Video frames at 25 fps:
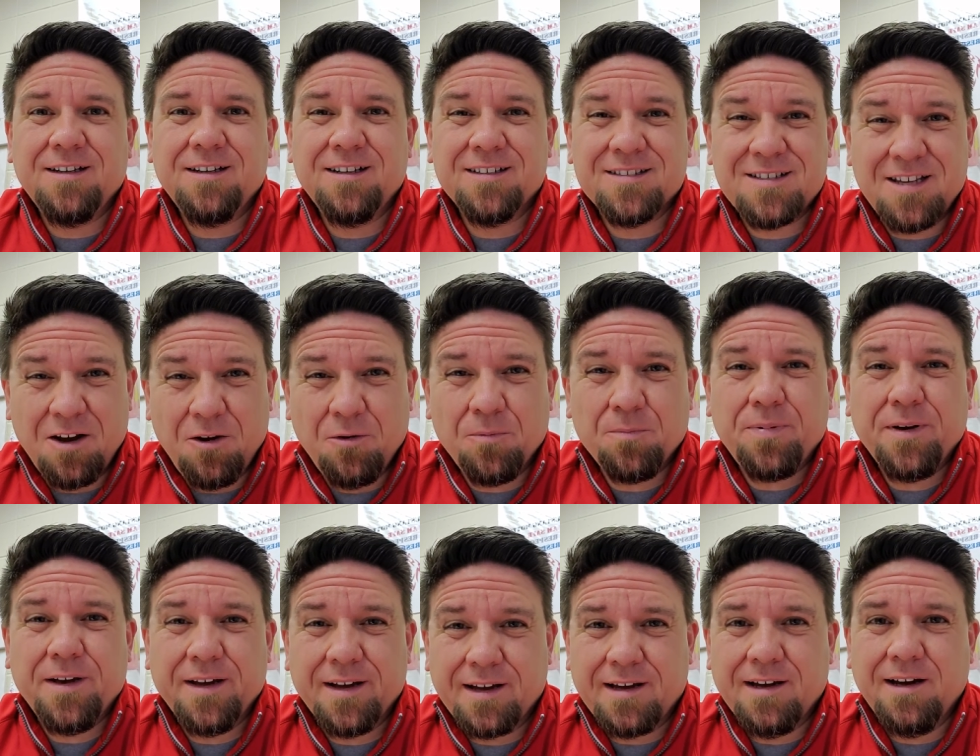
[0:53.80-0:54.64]
is help
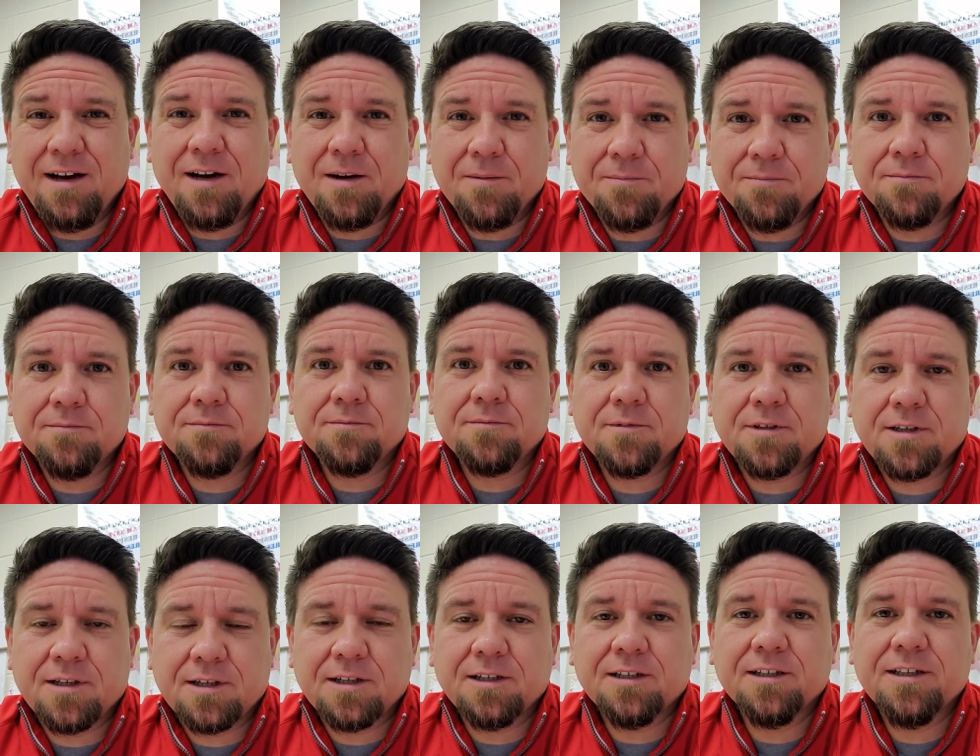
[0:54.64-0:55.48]
pick up,
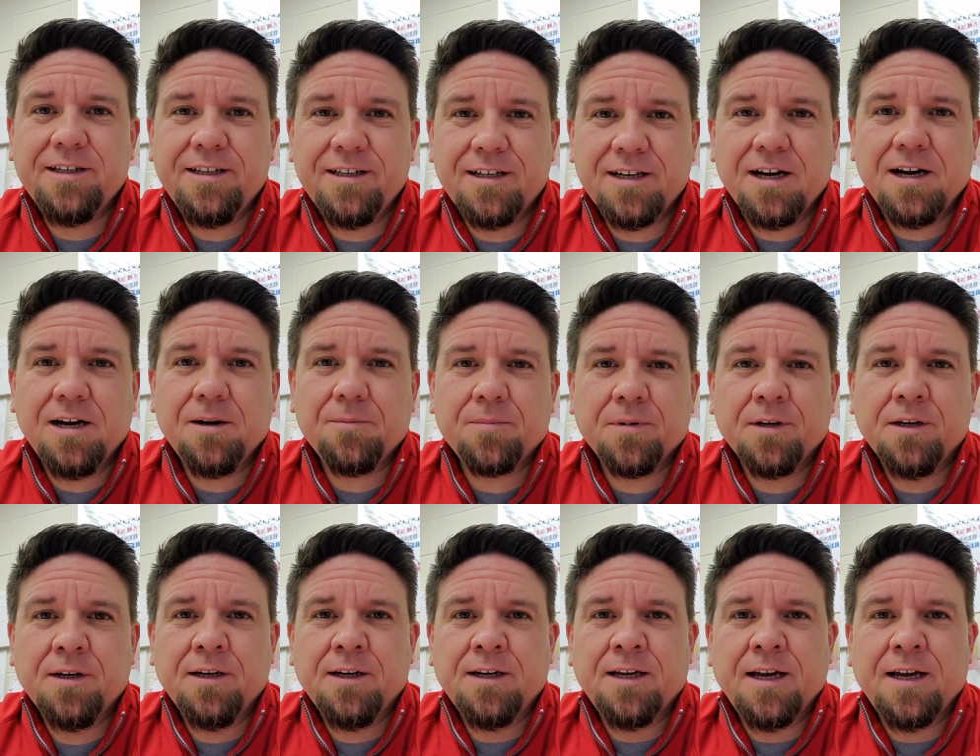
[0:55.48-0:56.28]
clean up,